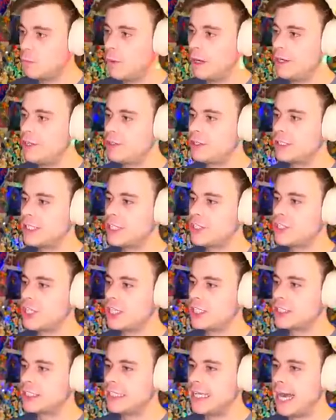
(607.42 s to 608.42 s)
Well, you can
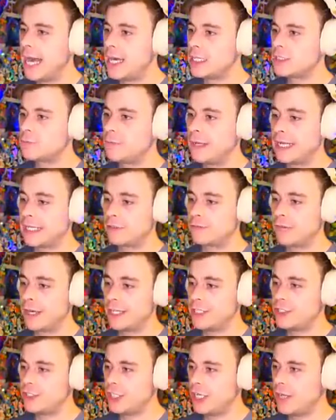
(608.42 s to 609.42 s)
adjust the aspect
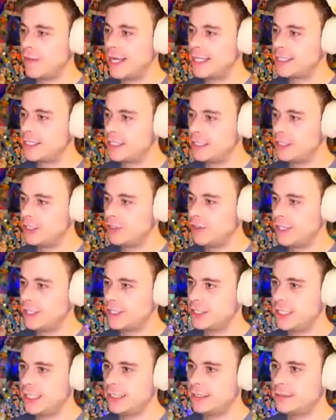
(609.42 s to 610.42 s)
ratio. That's
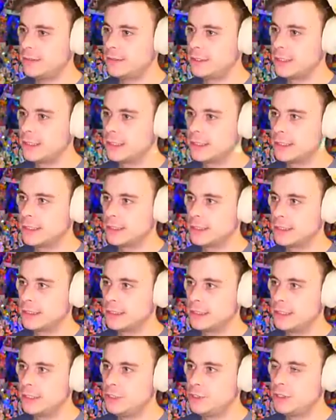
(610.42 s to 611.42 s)
interesting.
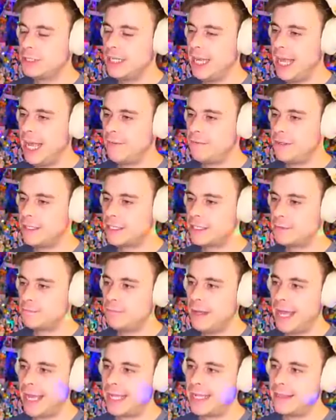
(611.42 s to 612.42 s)
You can have it
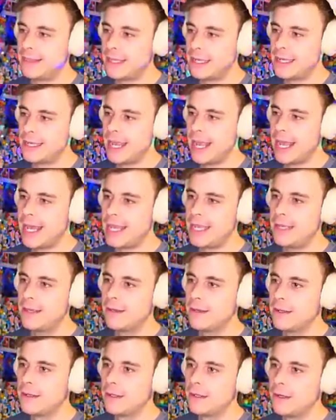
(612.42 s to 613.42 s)
back in the day,
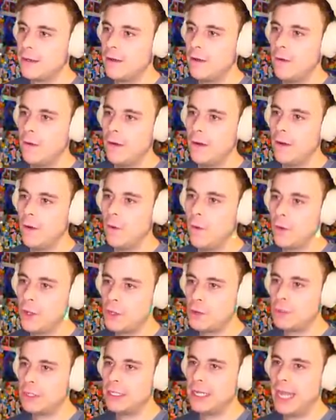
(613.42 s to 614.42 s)
or
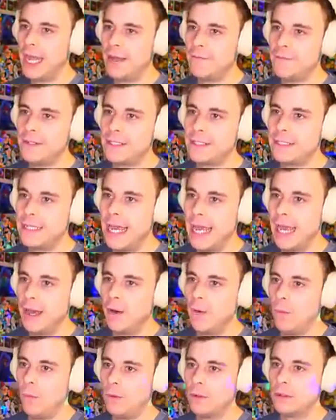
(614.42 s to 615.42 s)
you can have it
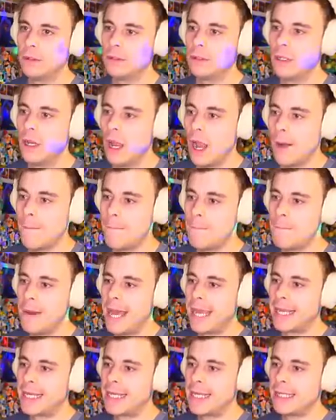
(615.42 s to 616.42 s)
now.
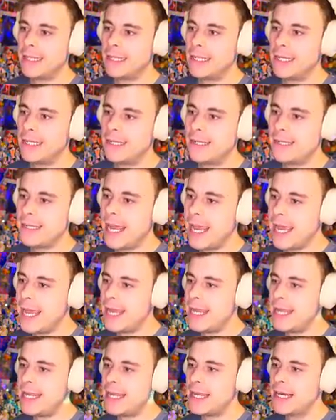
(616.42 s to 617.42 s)
Back in the
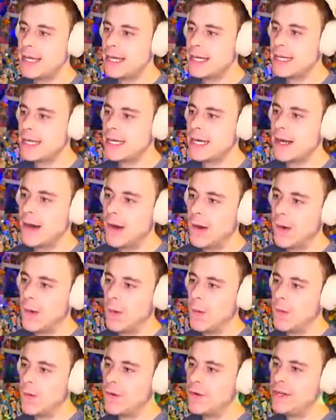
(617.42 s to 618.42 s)
day,
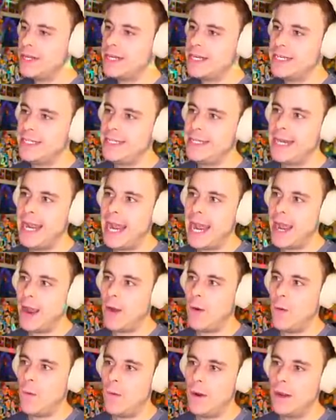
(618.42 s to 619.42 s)
or
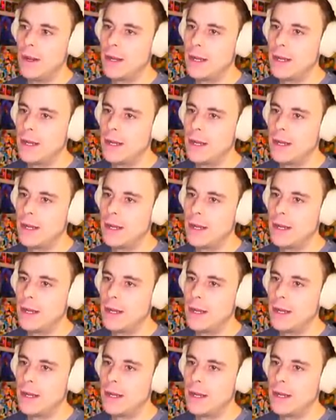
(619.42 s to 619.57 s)
now.